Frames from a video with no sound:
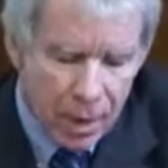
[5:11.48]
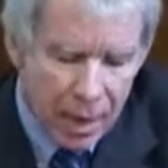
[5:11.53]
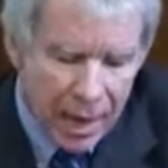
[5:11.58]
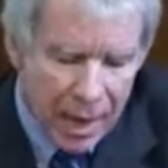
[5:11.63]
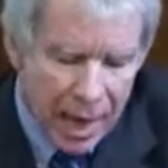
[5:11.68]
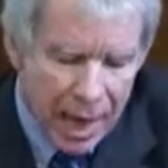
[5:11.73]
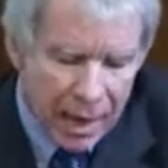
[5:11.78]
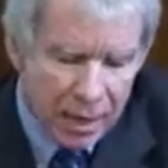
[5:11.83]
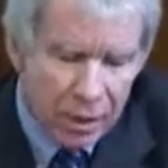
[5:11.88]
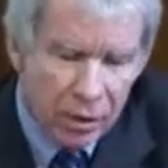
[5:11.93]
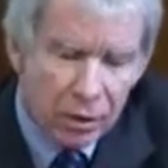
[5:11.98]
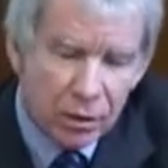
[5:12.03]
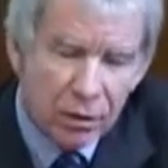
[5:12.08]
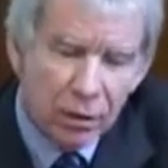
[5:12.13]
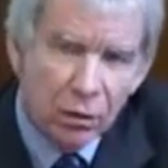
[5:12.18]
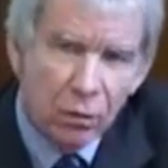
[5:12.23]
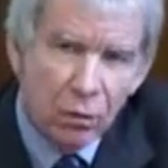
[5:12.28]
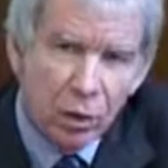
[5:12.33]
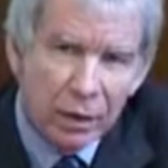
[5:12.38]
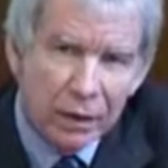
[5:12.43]
and
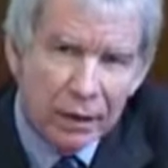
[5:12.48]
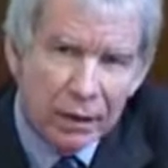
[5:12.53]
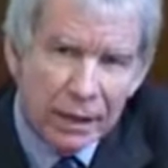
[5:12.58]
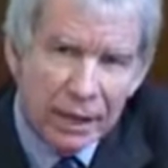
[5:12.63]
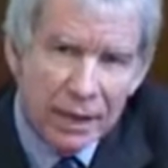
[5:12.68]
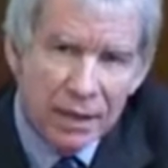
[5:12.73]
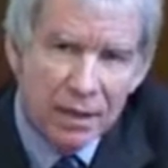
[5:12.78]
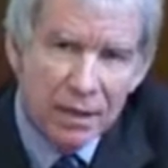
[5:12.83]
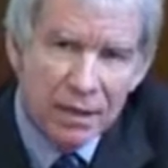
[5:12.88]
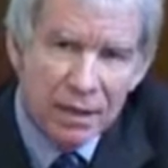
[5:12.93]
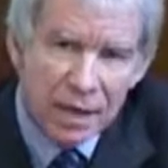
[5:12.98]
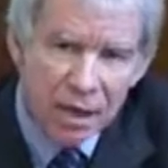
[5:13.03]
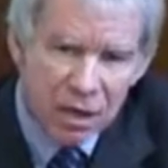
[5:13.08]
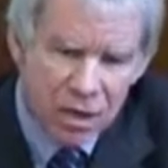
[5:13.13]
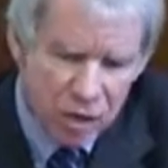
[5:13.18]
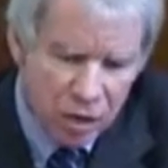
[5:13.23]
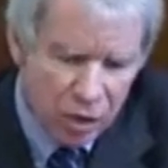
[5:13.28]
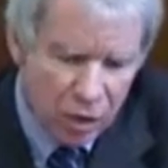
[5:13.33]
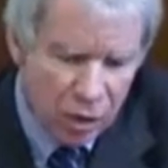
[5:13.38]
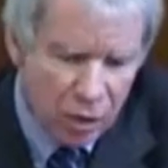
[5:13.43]
will lead us
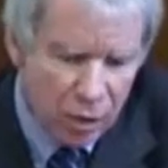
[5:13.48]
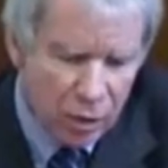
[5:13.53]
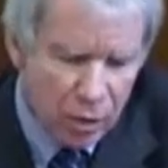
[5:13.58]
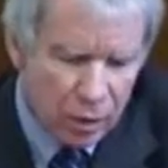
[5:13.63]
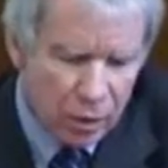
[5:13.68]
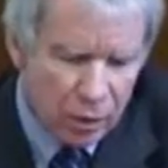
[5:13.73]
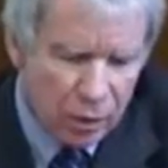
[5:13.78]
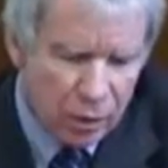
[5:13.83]
into